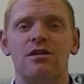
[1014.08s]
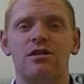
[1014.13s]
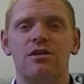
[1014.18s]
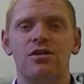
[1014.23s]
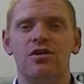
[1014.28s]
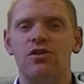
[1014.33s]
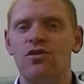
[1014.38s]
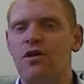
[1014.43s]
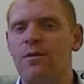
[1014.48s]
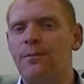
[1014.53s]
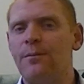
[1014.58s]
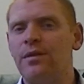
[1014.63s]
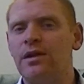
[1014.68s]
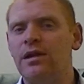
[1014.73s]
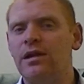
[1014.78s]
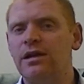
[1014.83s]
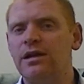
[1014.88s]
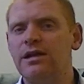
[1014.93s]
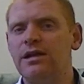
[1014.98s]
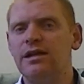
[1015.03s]
You're
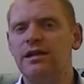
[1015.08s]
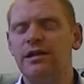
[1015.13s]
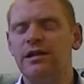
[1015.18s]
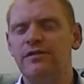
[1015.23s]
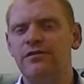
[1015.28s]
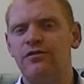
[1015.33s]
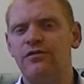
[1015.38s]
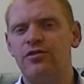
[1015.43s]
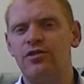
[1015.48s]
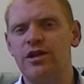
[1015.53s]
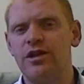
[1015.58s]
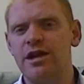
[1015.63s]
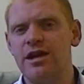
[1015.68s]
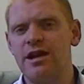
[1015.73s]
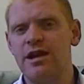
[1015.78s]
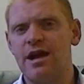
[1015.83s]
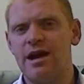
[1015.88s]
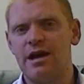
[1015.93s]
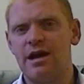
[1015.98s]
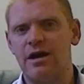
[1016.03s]
completely free
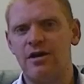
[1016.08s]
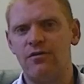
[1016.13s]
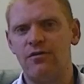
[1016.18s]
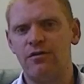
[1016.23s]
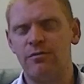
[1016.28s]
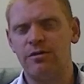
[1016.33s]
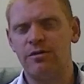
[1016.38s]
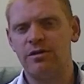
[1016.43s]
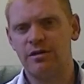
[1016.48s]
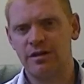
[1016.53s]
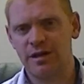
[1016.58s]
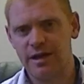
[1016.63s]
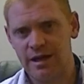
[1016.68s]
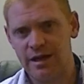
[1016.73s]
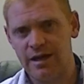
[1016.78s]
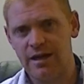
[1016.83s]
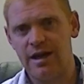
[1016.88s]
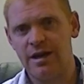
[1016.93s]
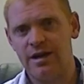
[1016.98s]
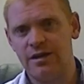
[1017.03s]
now from
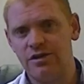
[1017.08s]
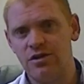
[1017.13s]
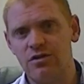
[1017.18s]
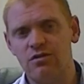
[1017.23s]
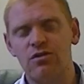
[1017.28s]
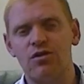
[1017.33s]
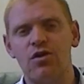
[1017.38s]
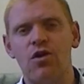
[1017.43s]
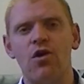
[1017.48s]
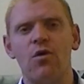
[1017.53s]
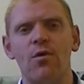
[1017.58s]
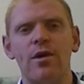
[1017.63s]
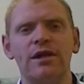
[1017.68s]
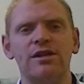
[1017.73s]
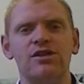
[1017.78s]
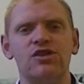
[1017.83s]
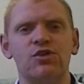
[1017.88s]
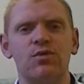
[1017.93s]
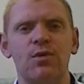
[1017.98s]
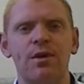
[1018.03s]
cocaine, and you're going
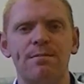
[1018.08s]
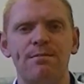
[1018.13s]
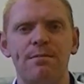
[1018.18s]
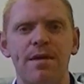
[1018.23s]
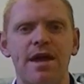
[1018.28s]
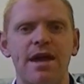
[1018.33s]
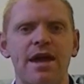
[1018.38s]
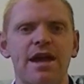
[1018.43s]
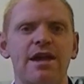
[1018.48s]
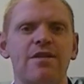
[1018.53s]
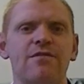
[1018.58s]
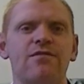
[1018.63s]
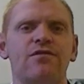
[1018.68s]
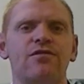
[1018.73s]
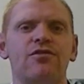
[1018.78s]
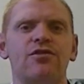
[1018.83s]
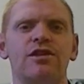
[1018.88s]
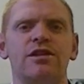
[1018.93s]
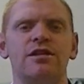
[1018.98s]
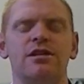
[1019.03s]
to remain
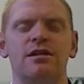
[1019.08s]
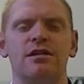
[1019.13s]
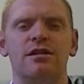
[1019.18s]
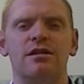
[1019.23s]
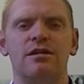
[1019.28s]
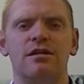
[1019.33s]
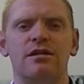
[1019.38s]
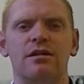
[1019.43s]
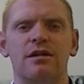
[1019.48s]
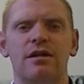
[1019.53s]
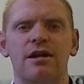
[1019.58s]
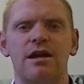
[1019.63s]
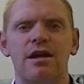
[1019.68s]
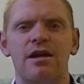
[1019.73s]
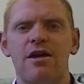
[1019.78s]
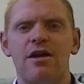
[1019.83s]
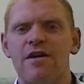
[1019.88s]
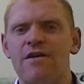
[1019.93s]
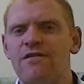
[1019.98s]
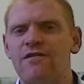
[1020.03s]

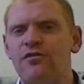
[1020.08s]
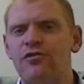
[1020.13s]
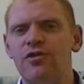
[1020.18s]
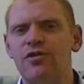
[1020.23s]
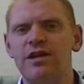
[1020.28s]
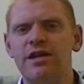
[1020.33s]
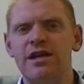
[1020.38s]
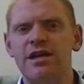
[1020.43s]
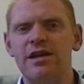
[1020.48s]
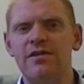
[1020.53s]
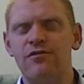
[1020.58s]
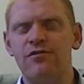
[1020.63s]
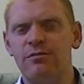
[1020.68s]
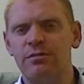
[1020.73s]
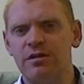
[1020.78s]
free from